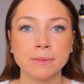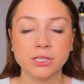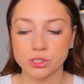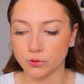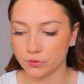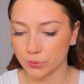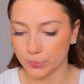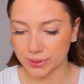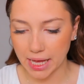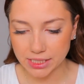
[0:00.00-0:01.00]
So for
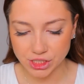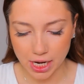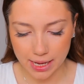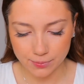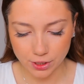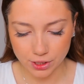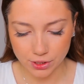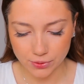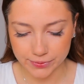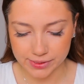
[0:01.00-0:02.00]
blush, I'm going to
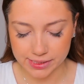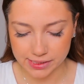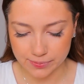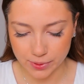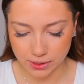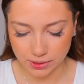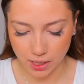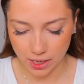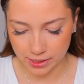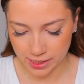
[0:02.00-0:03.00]
use this
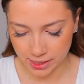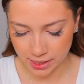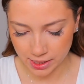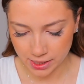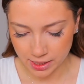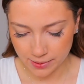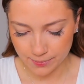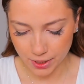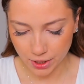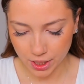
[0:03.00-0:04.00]
Milani Berry